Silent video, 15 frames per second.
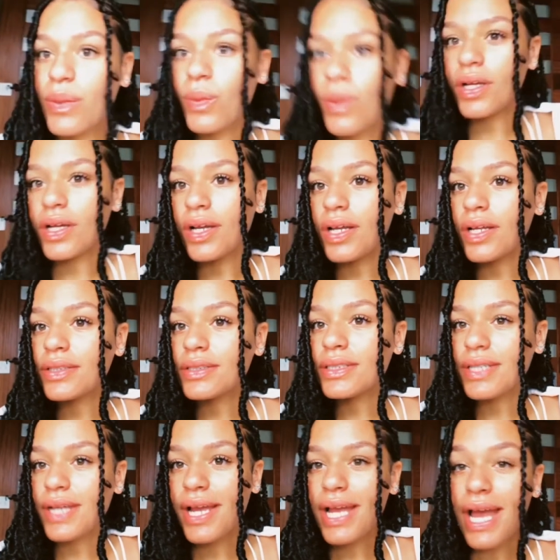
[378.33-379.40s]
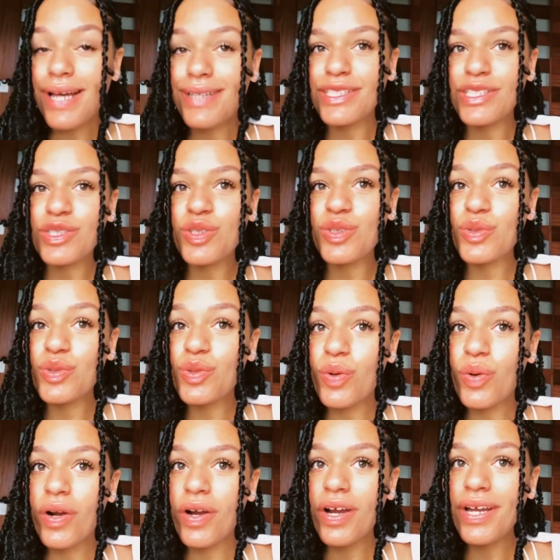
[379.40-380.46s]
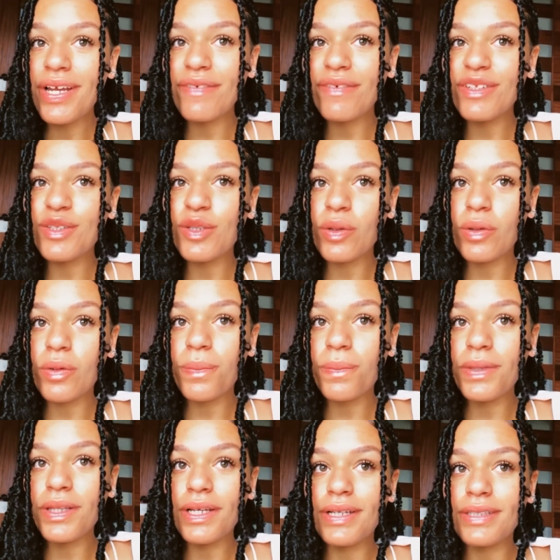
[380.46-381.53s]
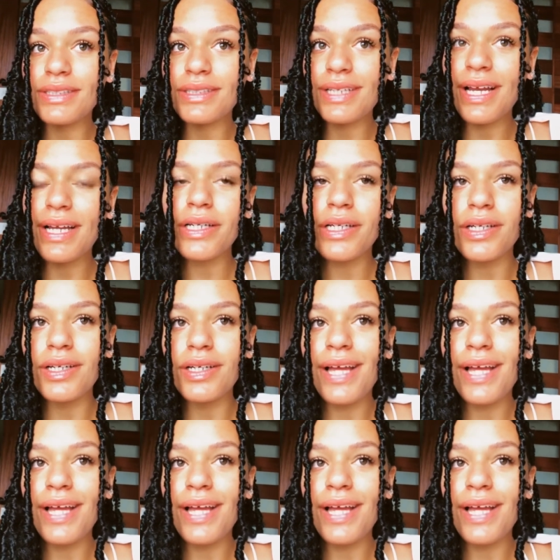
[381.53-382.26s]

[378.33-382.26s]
what today has in store, even though plans kind of